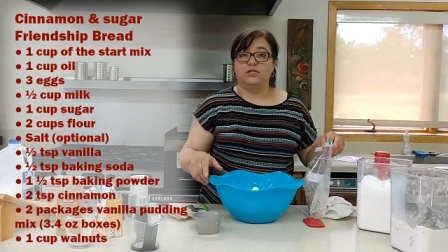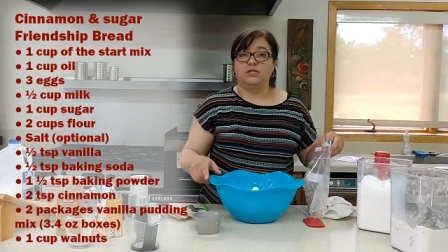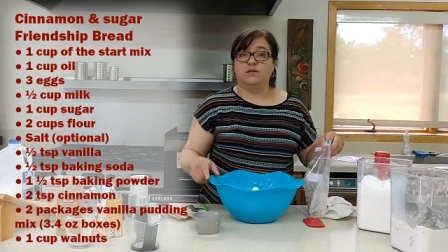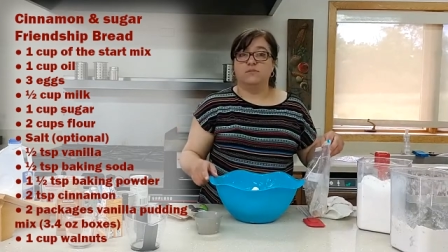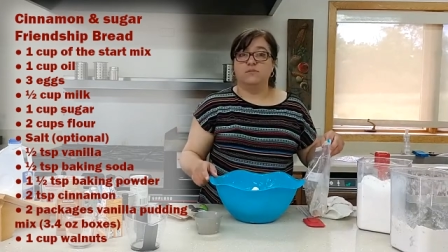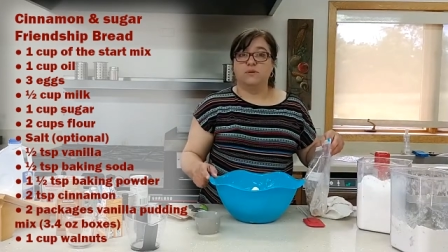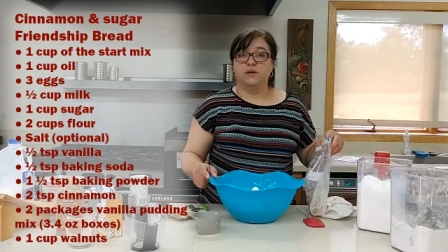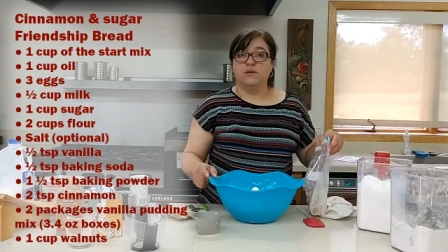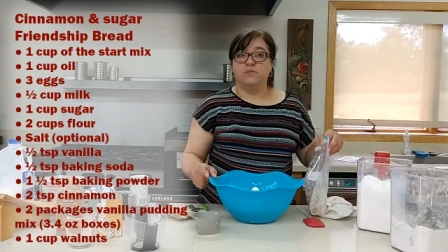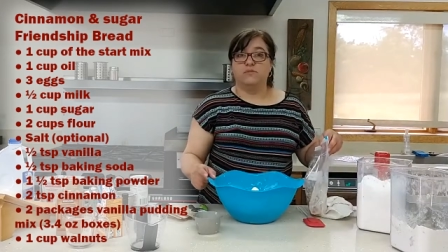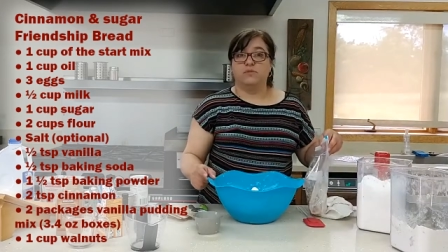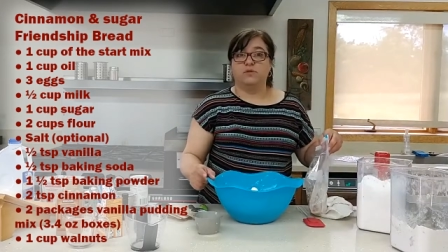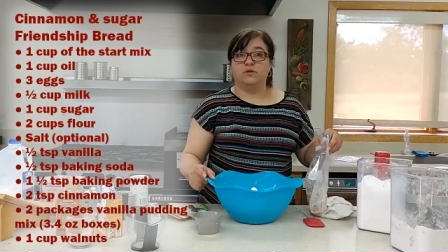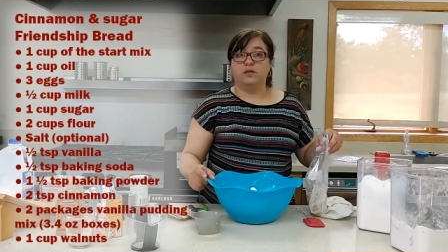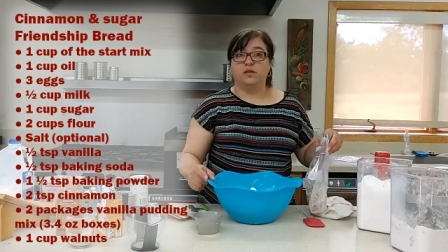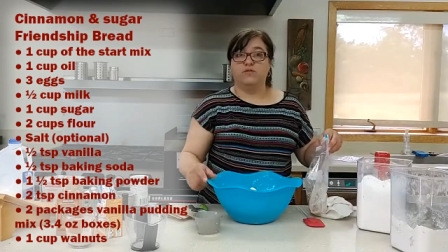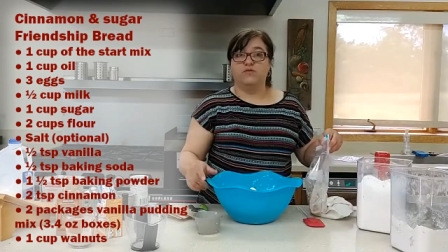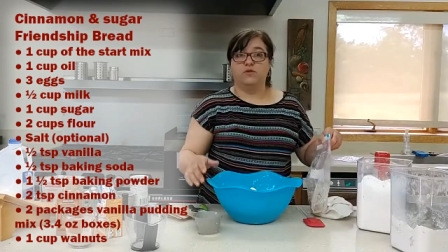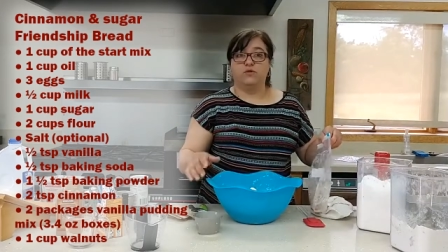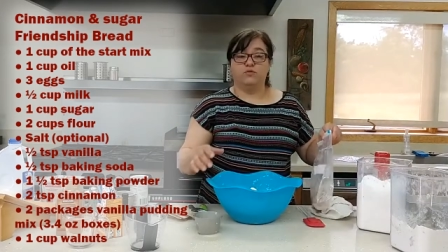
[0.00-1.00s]
Some
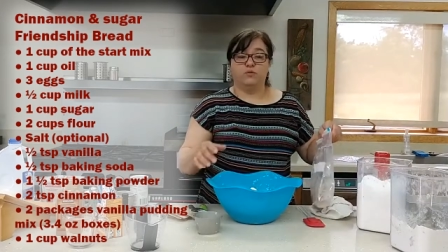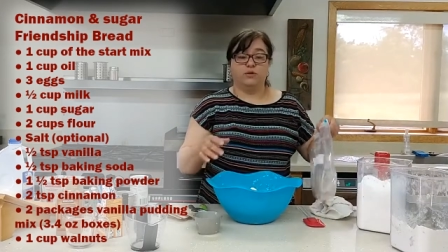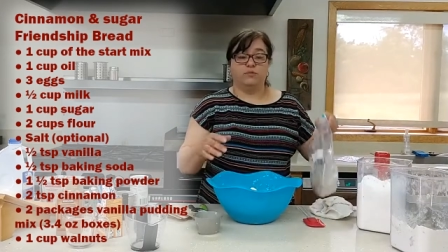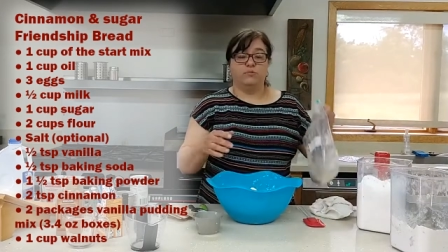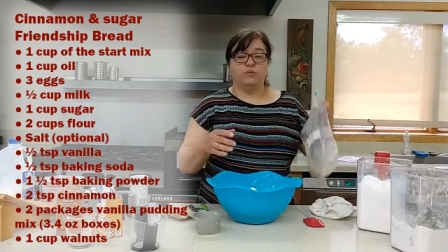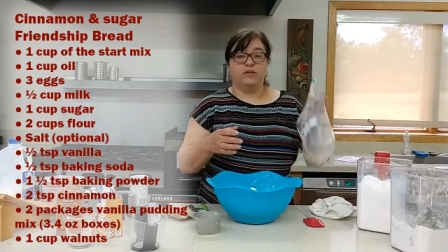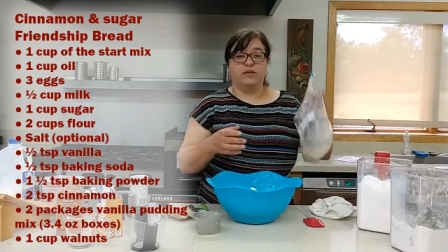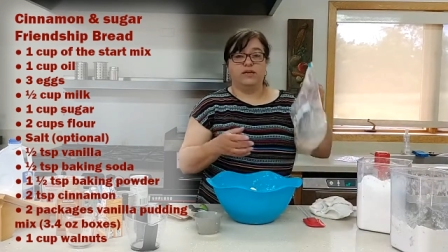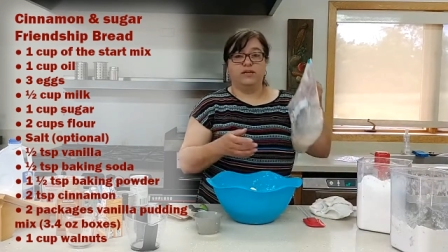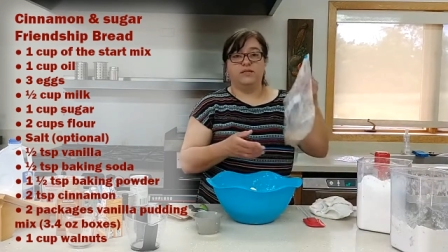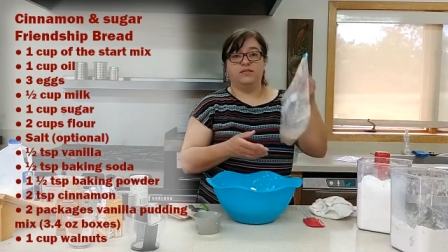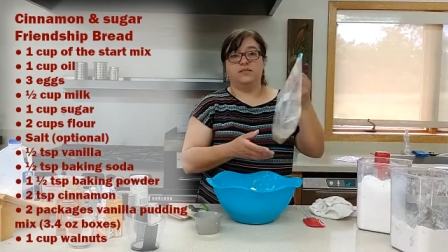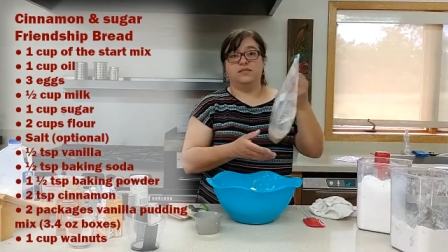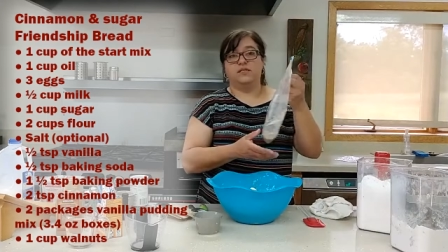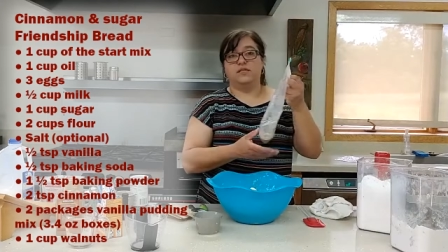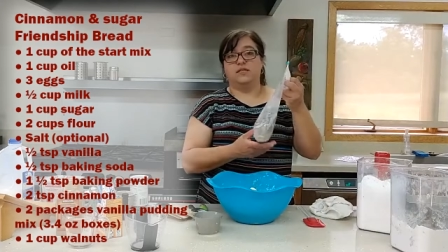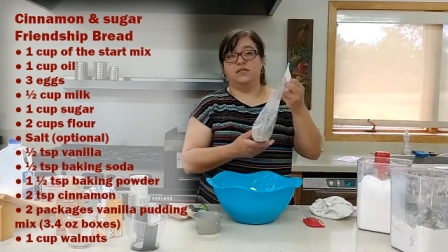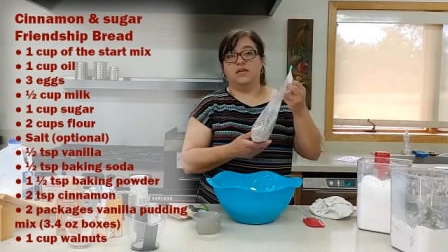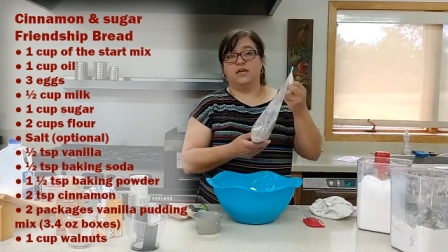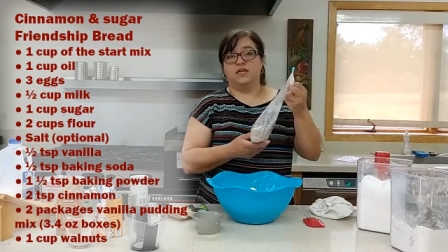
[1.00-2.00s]
people even
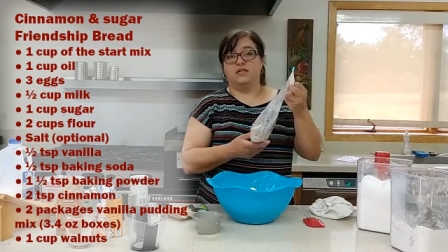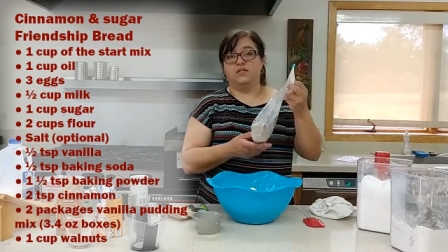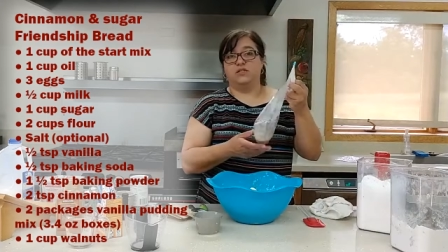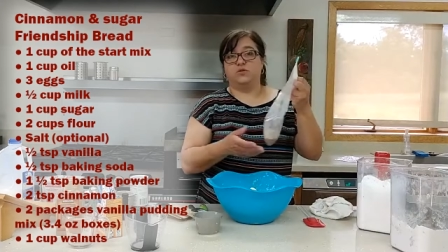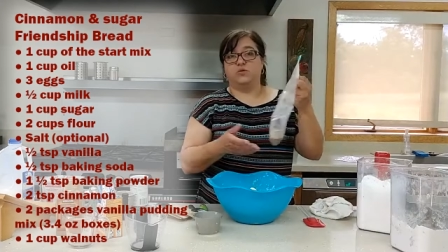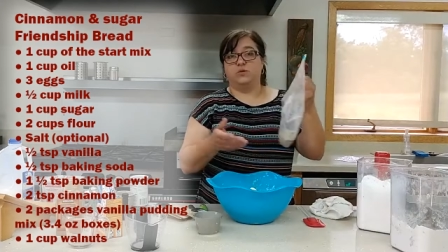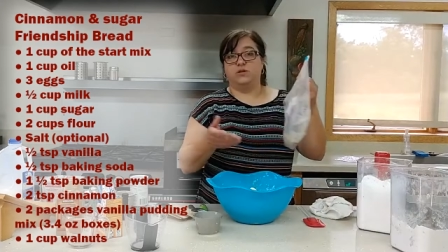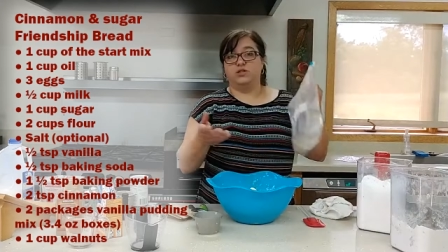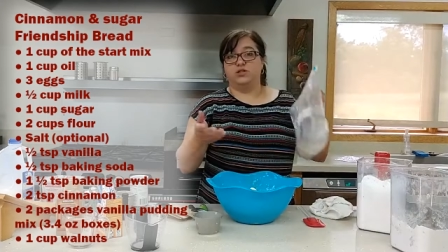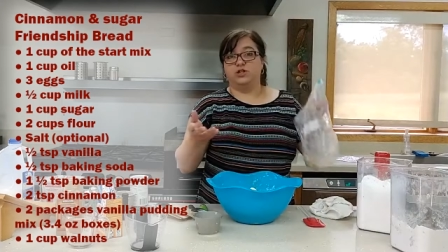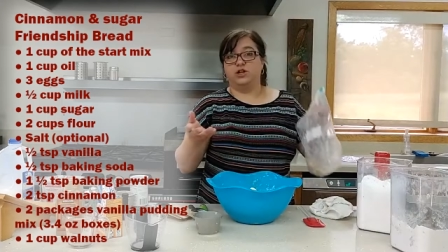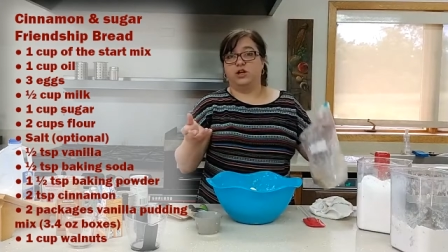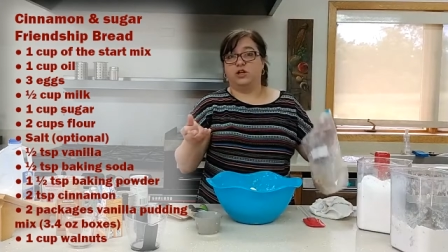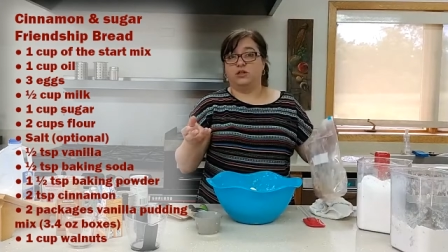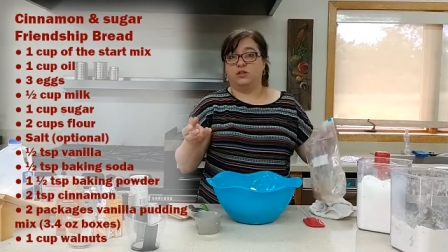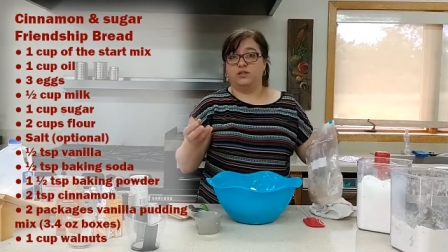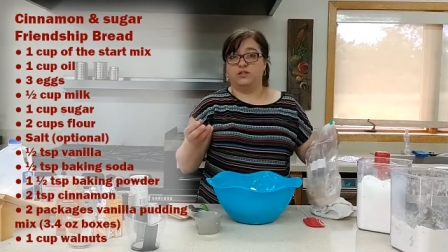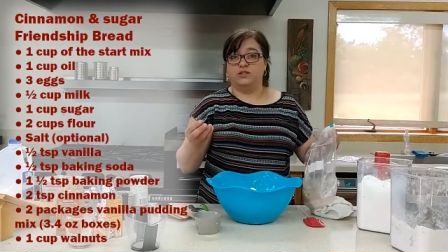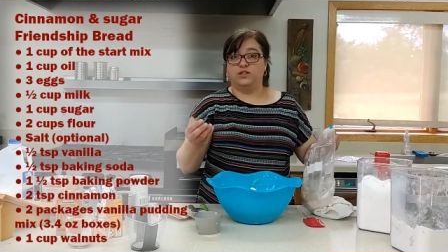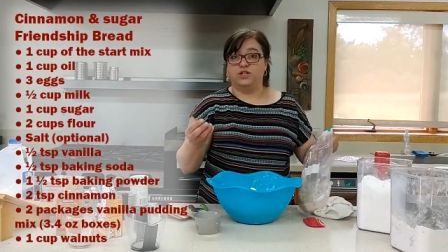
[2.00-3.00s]
replace the nuts with
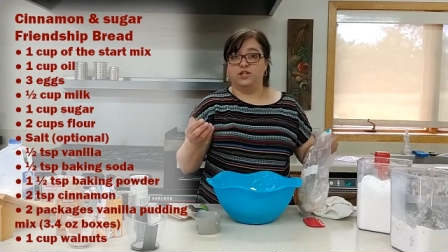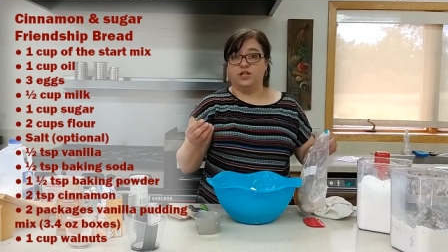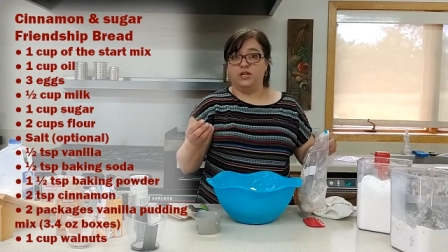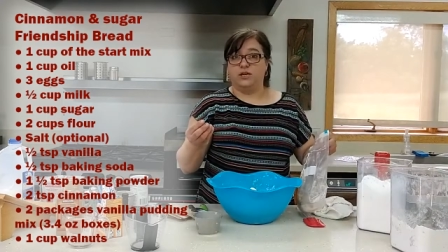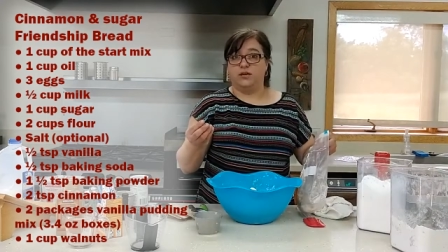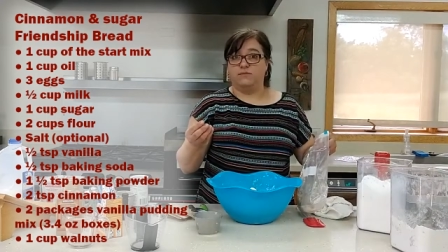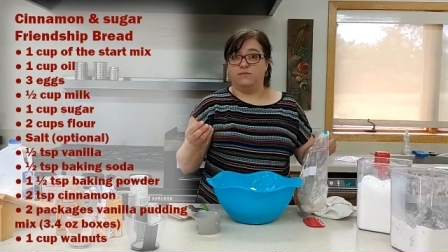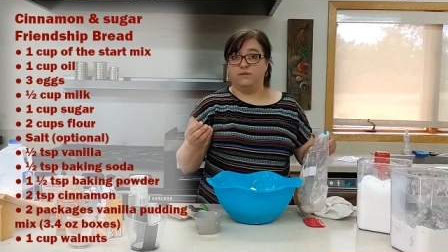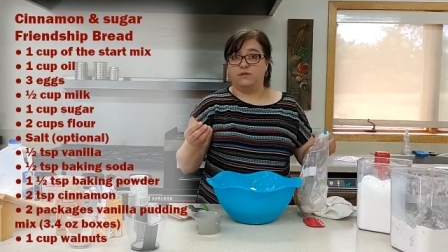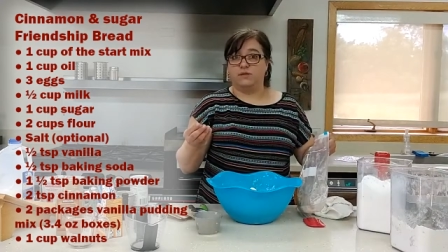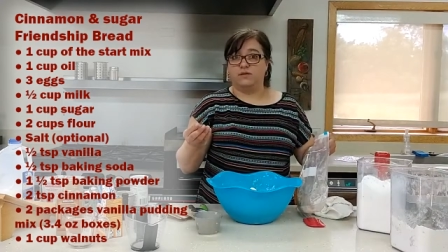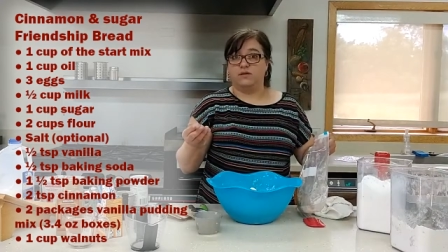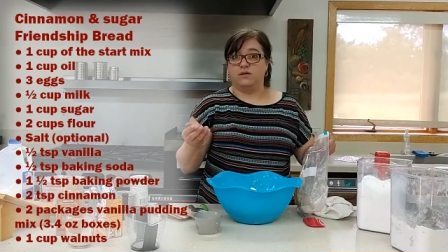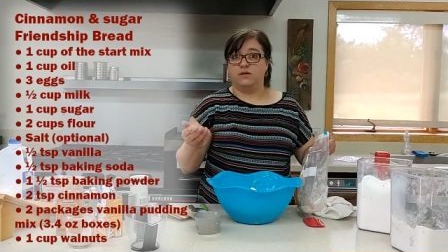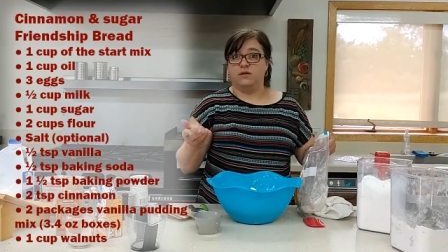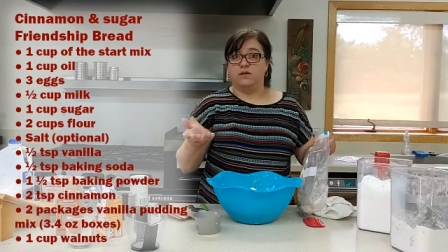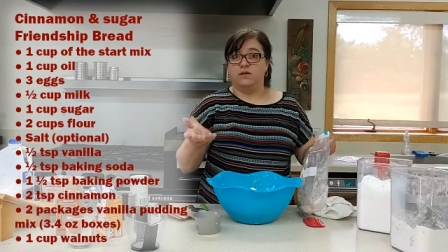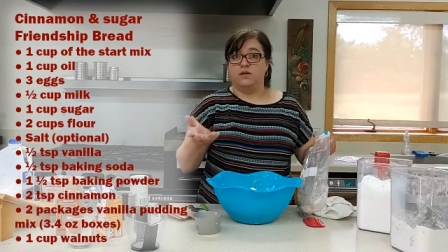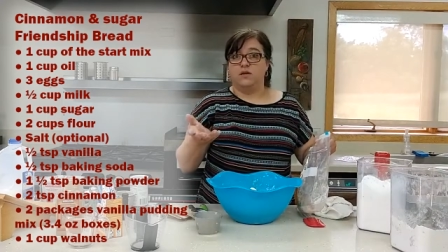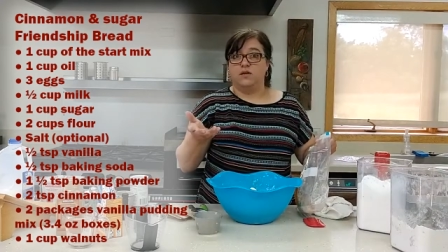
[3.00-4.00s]
chocolate chips.